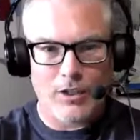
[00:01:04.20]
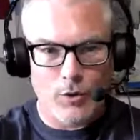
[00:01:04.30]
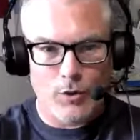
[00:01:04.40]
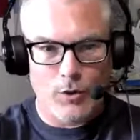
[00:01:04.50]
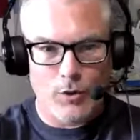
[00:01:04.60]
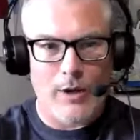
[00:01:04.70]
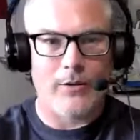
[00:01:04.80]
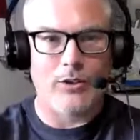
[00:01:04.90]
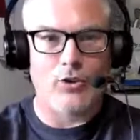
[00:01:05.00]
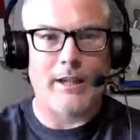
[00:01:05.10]
go out and you
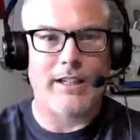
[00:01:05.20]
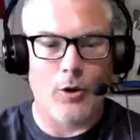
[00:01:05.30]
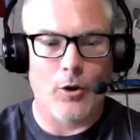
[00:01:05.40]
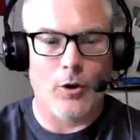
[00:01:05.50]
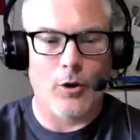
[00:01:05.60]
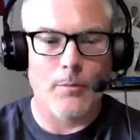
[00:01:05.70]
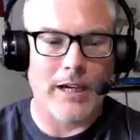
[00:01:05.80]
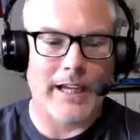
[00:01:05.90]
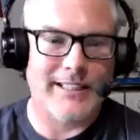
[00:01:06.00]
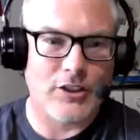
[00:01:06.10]
spend it on players
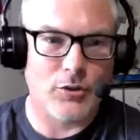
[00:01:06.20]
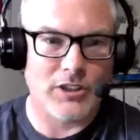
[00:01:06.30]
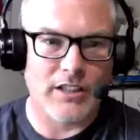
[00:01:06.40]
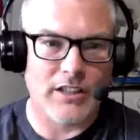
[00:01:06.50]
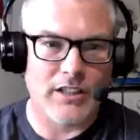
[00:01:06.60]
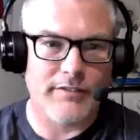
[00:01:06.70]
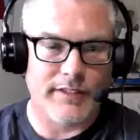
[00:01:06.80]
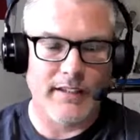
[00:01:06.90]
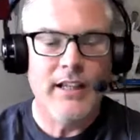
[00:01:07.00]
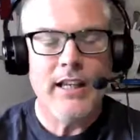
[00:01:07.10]
as you see fit.
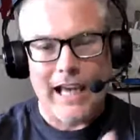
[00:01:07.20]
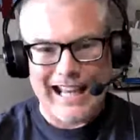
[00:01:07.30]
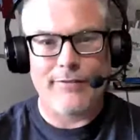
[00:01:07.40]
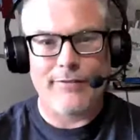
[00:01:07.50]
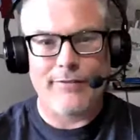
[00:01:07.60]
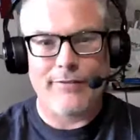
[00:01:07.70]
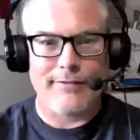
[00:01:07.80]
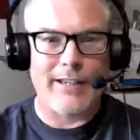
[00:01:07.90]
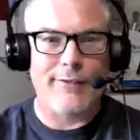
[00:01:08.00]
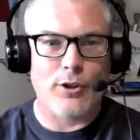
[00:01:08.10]
And if, if
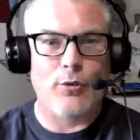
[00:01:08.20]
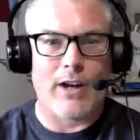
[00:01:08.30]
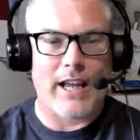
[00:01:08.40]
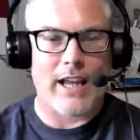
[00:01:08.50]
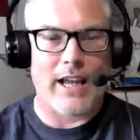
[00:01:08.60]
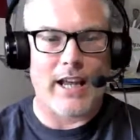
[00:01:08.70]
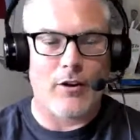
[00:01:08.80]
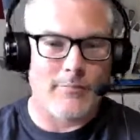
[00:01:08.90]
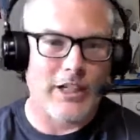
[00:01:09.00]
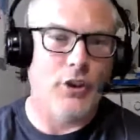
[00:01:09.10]
you run out of money
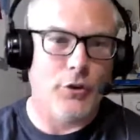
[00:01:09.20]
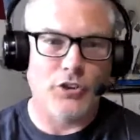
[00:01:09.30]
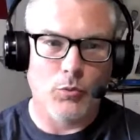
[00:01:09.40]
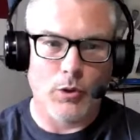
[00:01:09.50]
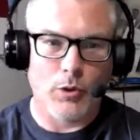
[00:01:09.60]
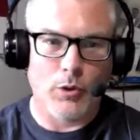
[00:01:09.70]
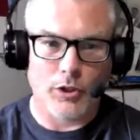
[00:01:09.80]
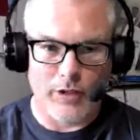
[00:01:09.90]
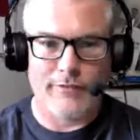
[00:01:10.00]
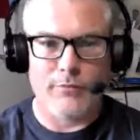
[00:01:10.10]
and you still want to
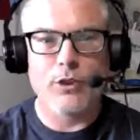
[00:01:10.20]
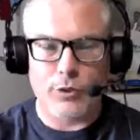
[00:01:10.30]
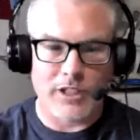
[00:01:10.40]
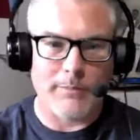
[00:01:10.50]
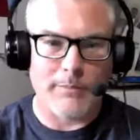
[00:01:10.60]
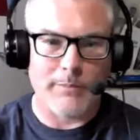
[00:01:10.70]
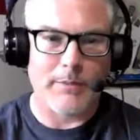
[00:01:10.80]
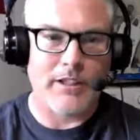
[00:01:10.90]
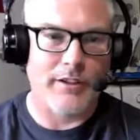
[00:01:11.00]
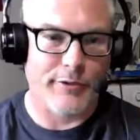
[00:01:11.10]
strengthen, you can dip into the
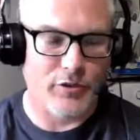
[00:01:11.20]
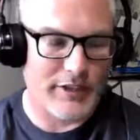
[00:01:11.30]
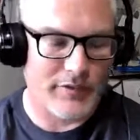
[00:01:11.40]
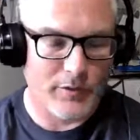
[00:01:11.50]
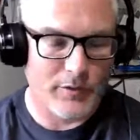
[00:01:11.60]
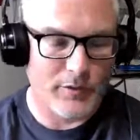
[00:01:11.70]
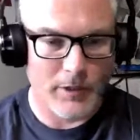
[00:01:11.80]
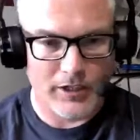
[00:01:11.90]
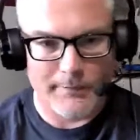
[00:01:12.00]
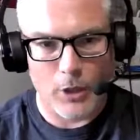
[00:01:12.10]
free transfer market.
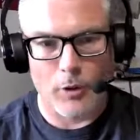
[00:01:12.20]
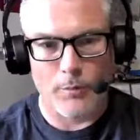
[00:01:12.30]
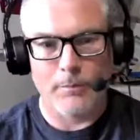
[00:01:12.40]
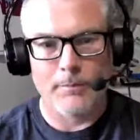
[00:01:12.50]
No problem.